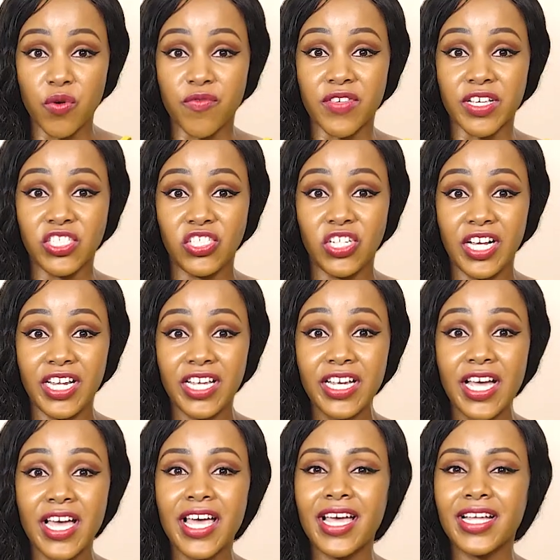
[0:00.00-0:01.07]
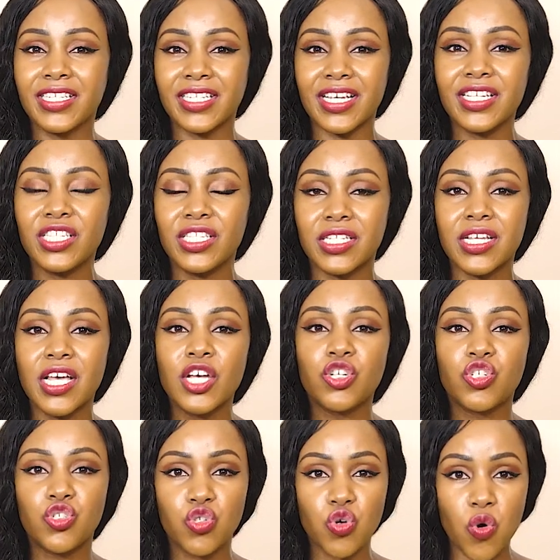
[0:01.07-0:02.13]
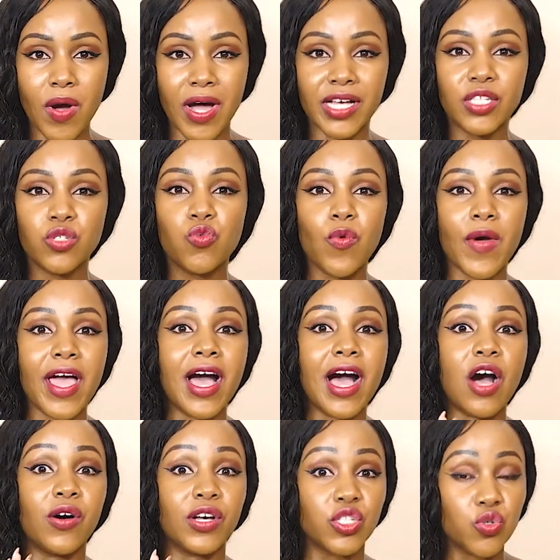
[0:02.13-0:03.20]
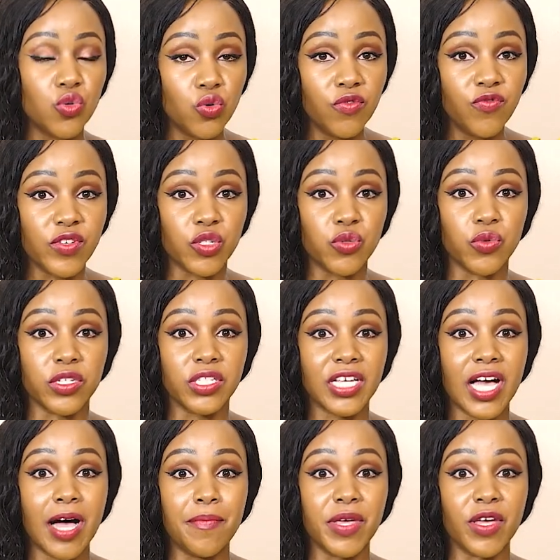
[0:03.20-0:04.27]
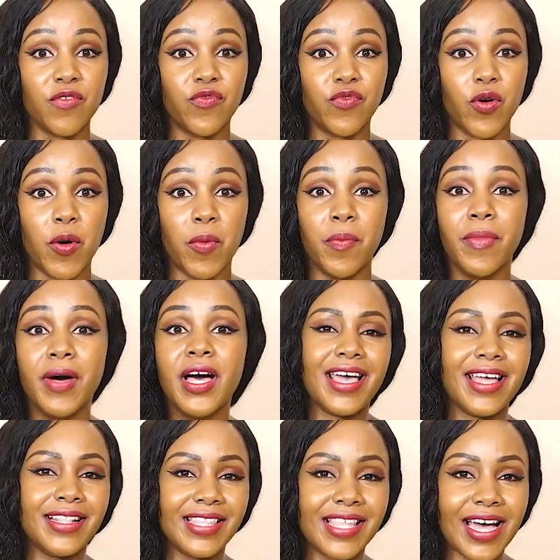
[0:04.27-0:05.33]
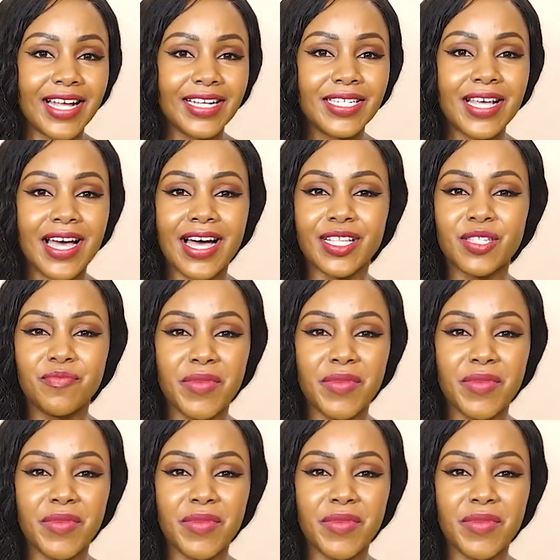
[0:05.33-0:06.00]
of the shilling and just show us where our school fees was coming from. And that has